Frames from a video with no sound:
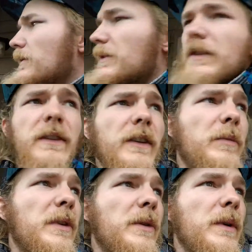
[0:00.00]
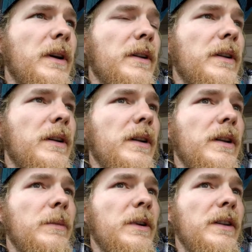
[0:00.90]
Since I've been around a
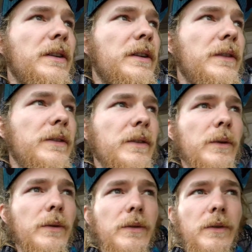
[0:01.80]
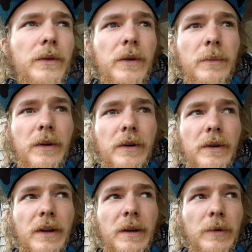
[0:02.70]
little bit, there's also some other
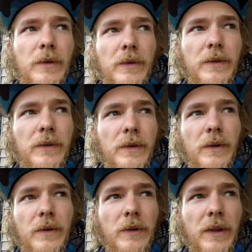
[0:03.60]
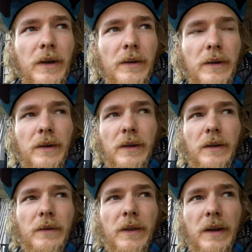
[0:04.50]
neighbors over there and
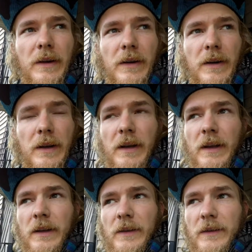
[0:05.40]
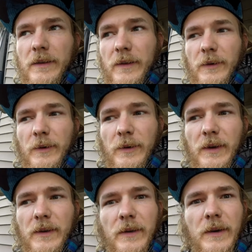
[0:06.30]
here and there, so
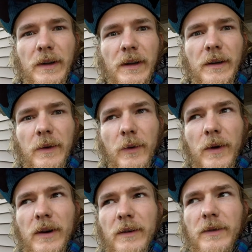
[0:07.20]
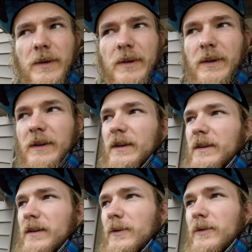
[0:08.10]
it's already quite different.
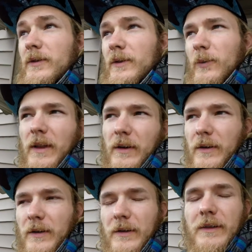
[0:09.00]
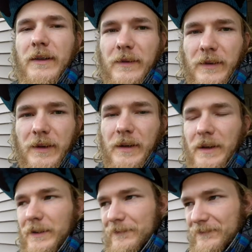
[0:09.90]
Also the weather,
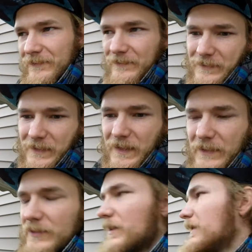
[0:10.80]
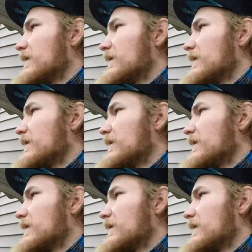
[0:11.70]
definitely different.